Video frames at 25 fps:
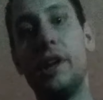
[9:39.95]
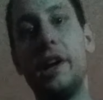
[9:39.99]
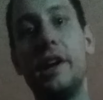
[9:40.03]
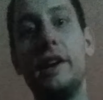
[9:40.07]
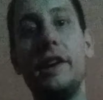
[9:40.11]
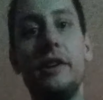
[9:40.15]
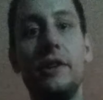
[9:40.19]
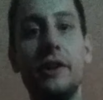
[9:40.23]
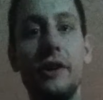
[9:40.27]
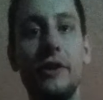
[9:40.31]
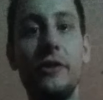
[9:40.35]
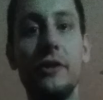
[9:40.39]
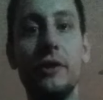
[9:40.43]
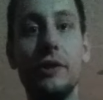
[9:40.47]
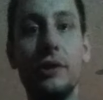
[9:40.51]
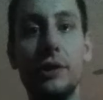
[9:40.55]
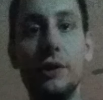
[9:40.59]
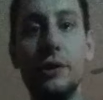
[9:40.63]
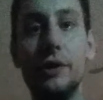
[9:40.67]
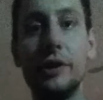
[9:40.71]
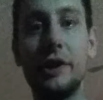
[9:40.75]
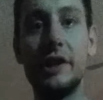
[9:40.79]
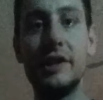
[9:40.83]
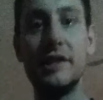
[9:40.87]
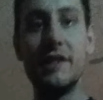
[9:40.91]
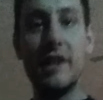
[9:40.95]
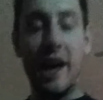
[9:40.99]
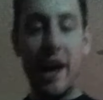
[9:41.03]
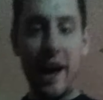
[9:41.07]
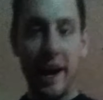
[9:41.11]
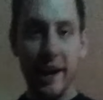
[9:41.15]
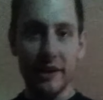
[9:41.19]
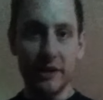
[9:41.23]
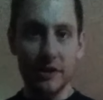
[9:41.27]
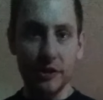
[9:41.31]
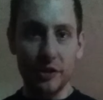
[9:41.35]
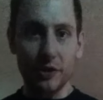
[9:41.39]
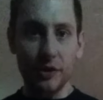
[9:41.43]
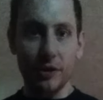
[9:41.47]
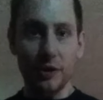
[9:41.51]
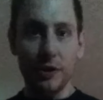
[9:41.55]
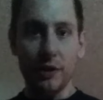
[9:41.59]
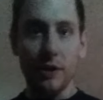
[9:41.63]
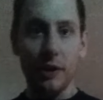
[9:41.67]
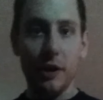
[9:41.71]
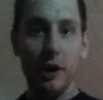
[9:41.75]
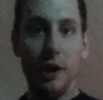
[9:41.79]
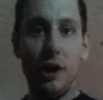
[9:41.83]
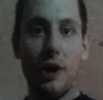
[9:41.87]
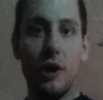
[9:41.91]
And it doesn't look
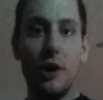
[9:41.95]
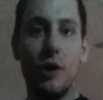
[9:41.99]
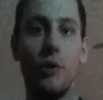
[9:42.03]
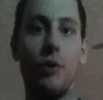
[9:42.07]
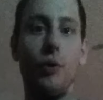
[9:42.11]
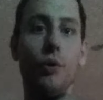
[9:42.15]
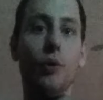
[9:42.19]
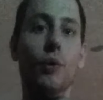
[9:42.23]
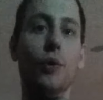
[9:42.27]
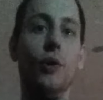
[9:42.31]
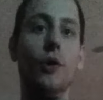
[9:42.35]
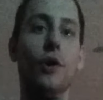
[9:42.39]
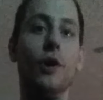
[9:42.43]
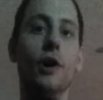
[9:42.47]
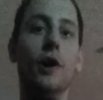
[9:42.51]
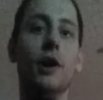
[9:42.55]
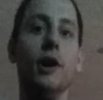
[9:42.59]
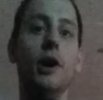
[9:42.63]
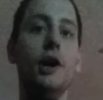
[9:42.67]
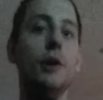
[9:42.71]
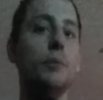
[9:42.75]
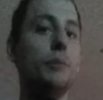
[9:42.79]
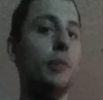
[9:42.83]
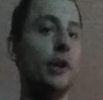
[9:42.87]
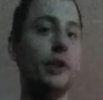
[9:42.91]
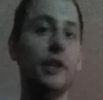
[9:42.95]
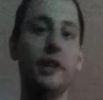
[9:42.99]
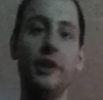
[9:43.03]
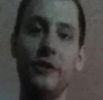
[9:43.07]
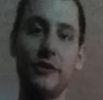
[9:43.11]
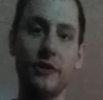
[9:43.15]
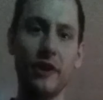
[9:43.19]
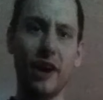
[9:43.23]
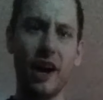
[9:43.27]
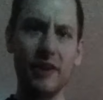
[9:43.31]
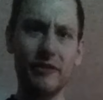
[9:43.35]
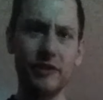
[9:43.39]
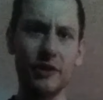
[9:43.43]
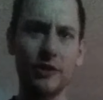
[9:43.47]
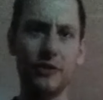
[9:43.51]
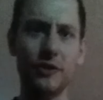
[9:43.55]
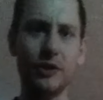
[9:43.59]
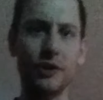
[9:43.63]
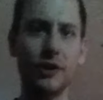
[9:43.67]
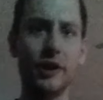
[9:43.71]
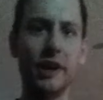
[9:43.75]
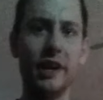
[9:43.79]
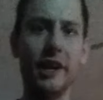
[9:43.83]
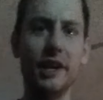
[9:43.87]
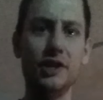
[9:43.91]
tactical or police
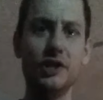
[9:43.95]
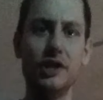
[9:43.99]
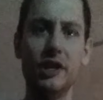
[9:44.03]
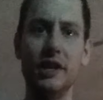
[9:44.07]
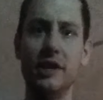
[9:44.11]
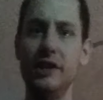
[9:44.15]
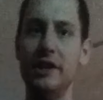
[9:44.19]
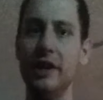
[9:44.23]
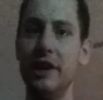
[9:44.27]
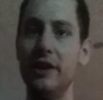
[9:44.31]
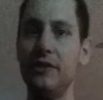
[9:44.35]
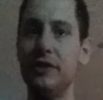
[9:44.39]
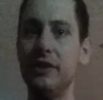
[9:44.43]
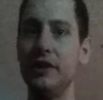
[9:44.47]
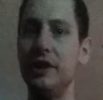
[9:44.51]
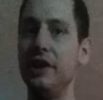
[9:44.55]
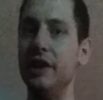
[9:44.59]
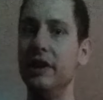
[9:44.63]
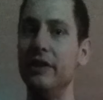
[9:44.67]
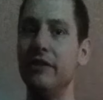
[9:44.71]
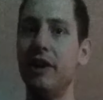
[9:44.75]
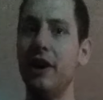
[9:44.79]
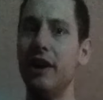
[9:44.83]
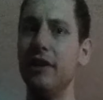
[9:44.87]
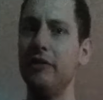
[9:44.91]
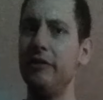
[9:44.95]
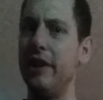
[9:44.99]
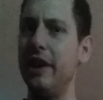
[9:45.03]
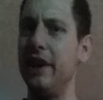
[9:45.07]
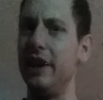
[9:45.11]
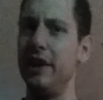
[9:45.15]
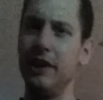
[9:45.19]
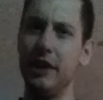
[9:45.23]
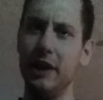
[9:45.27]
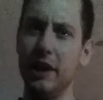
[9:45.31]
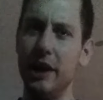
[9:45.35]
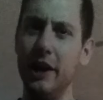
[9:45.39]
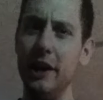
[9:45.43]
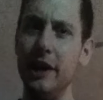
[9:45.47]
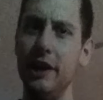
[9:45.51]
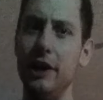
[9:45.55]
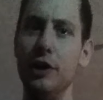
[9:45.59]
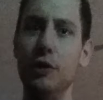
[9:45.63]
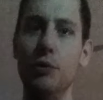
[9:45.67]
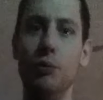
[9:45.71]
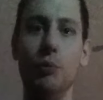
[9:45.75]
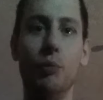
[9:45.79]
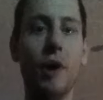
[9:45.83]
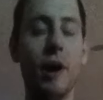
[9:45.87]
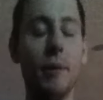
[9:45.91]
officer-ish. It doesn't give off a
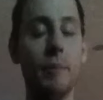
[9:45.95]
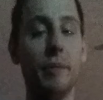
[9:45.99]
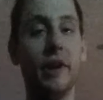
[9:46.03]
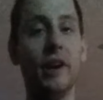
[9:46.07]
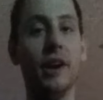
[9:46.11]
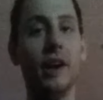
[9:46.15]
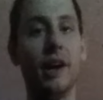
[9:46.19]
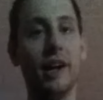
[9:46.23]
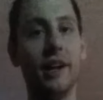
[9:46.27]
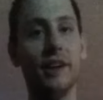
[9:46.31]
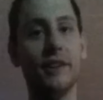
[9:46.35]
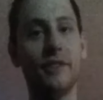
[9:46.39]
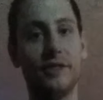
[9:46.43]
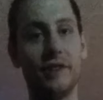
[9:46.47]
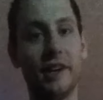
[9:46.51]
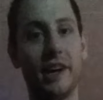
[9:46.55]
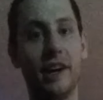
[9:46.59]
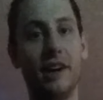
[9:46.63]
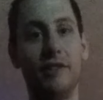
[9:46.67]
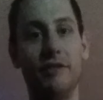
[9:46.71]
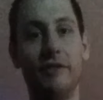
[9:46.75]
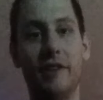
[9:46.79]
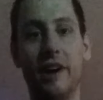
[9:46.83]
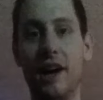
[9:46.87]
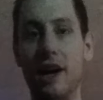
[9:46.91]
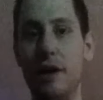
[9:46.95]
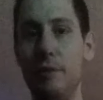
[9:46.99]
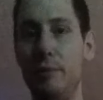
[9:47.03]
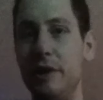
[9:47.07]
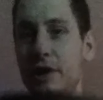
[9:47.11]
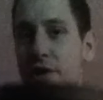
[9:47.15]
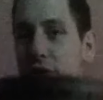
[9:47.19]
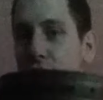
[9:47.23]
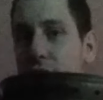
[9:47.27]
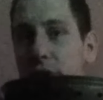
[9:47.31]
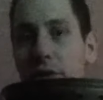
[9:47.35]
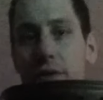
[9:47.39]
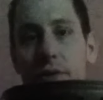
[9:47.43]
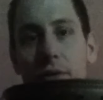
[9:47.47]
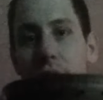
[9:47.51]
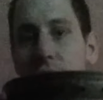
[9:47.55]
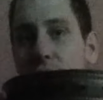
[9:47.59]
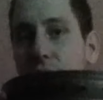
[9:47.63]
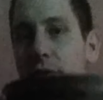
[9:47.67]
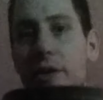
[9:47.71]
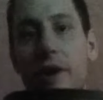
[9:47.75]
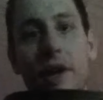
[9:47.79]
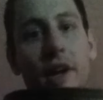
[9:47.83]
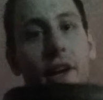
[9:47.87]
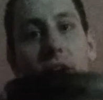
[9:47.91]
gun, weapon, hostile vibe. It just
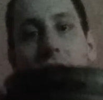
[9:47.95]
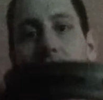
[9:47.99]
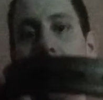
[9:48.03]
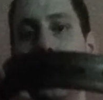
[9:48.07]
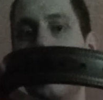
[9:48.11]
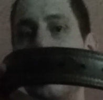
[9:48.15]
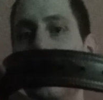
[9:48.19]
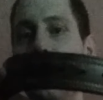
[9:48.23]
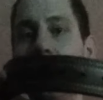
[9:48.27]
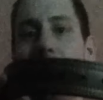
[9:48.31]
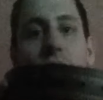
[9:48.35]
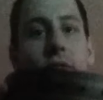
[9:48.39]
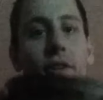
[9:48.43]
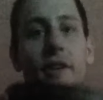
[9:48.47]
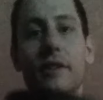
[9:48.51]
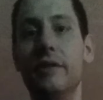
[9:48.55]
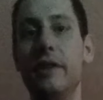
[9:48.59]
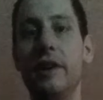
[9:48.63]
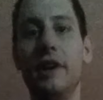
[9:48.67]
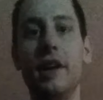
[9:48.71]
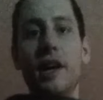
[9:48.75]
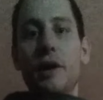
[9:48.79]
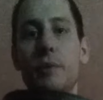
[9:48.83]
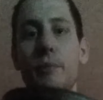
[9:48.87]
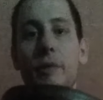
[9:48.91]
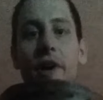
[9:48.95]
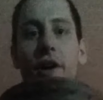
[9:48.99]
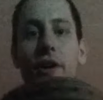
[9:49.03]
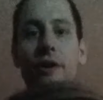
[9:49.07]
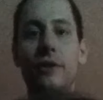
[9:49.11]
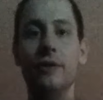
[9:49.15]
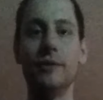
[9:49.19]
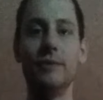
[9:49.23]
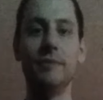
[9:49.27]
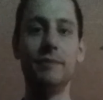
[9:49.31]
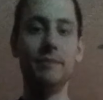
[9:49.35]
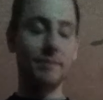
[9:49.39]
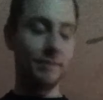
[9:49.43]
looks like a nice everyday belt.